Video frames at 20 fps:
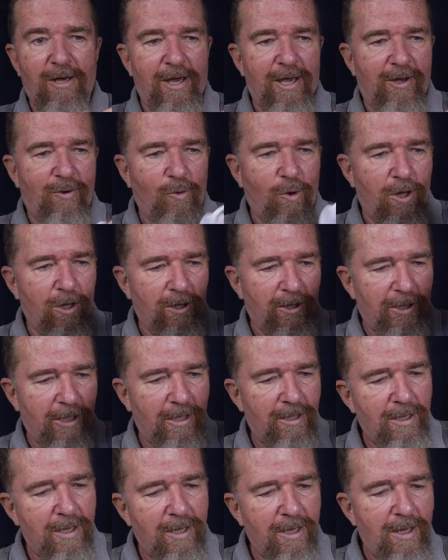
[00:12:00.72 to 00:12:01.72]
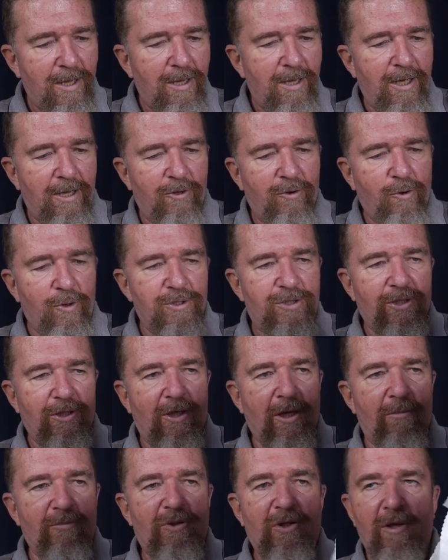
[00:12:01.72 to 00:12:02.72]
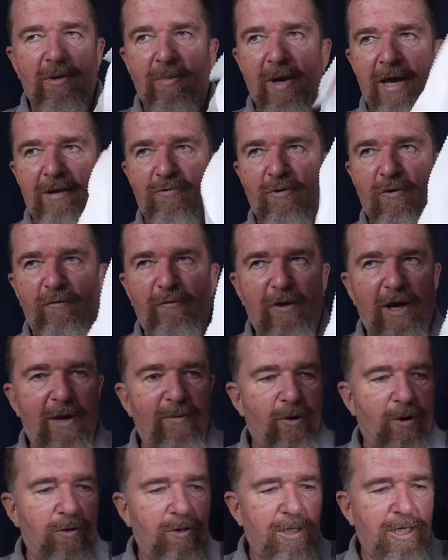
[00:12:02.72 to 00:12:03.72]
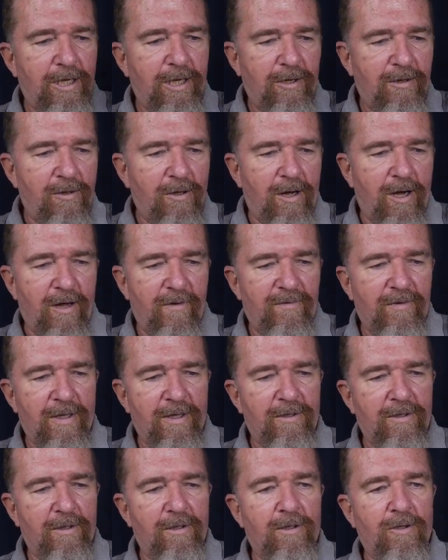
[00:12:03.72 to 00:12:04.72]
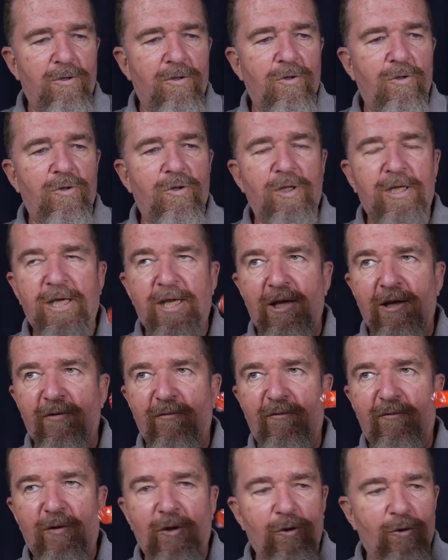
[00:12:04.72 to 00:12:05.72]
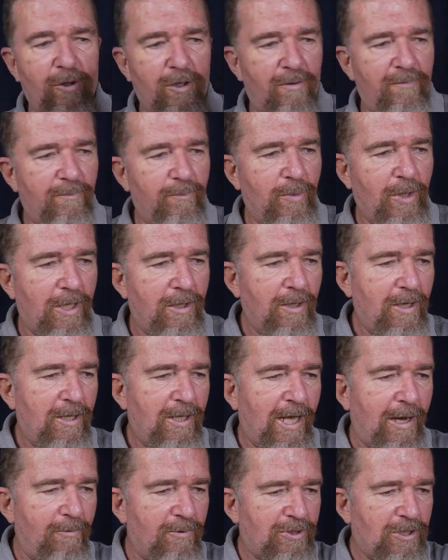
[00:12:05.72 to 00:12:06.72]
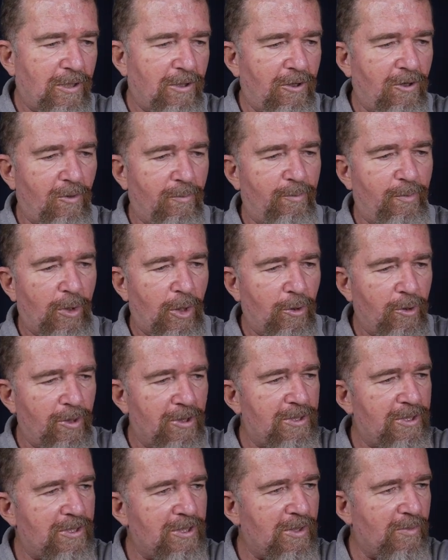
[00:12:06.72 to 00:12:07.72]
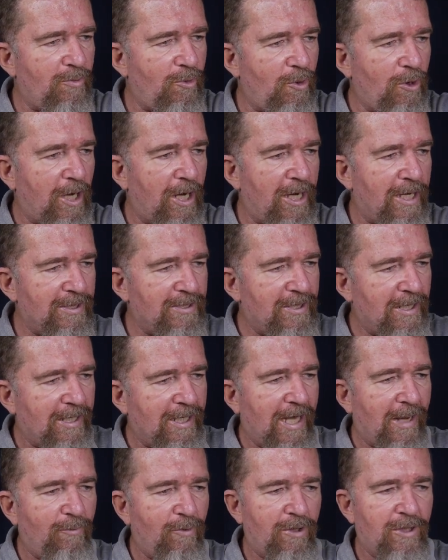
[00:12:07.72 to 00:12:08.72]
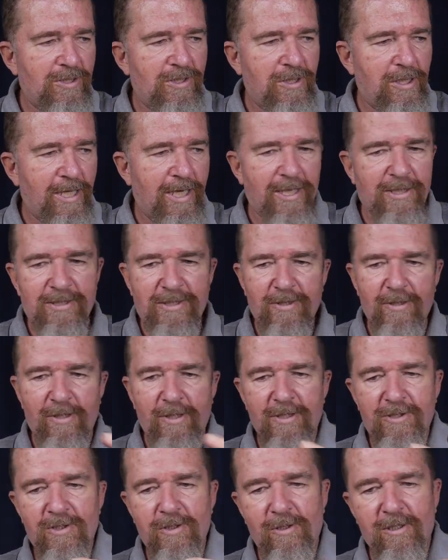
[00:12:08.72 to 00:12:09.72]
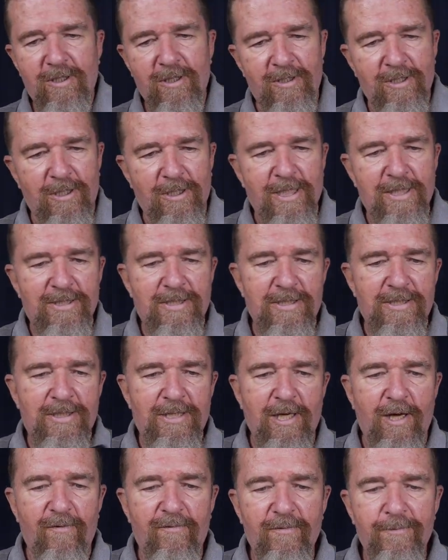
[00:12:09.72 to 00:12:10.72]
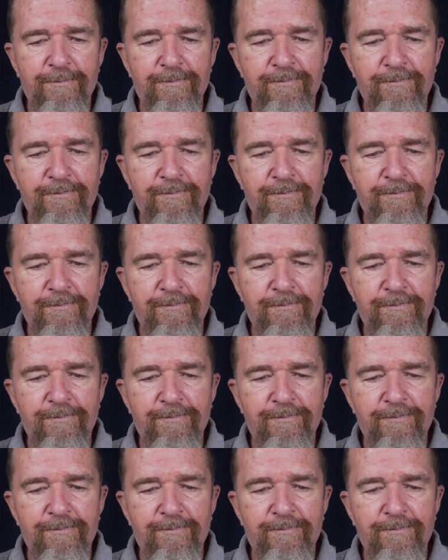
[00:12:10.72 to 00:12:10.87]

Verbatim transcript: high quality. And of course it comes with a microfiber cleaning cloth and the little cleaning fluid. But that was a little bonus surprise that came with this lens. Let's look at the lens itself.